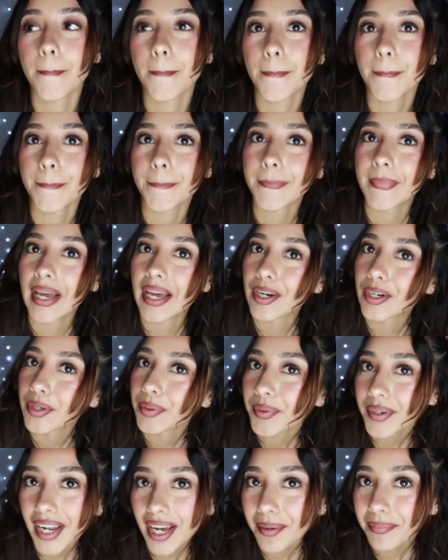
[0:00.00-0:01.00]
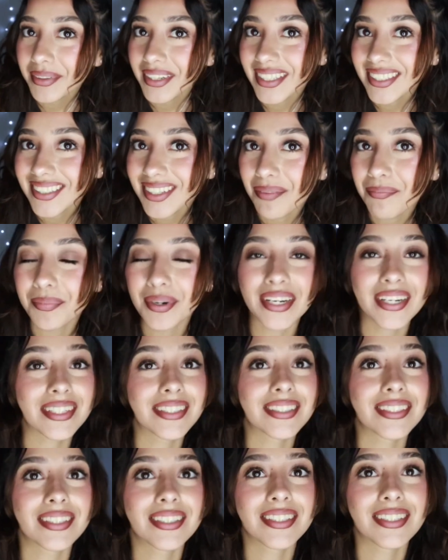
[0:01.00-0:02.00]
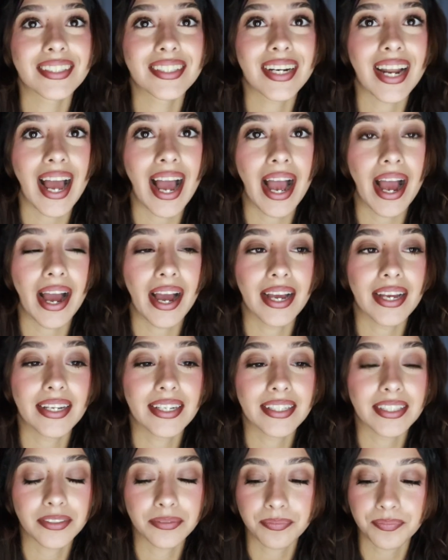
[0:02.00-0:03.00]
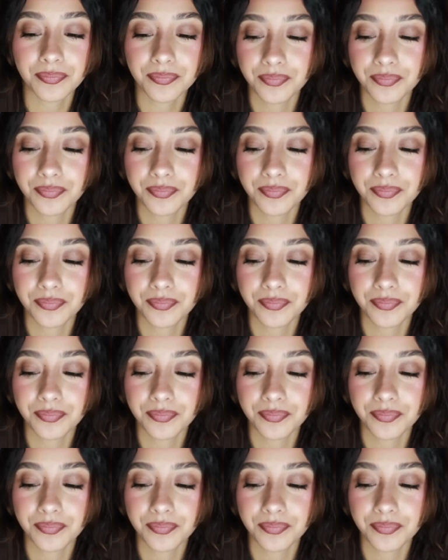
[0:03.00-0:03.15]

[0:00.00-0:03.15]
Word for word: Mm, I don't know what happened. But I,